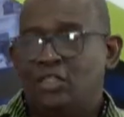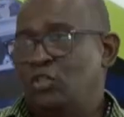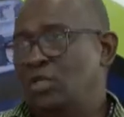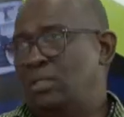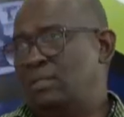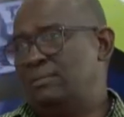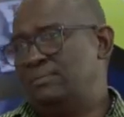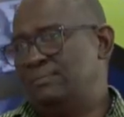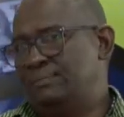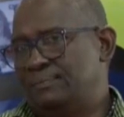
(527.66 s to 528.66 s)
8:00
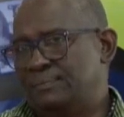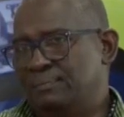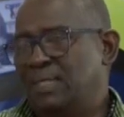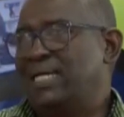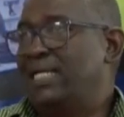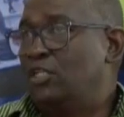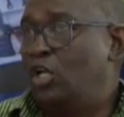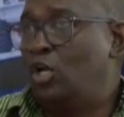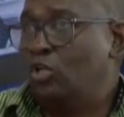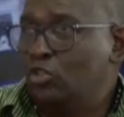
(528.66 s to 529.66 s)
begint de
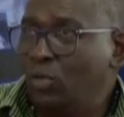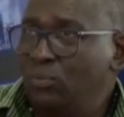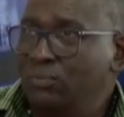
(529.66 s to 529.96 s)
lockdown.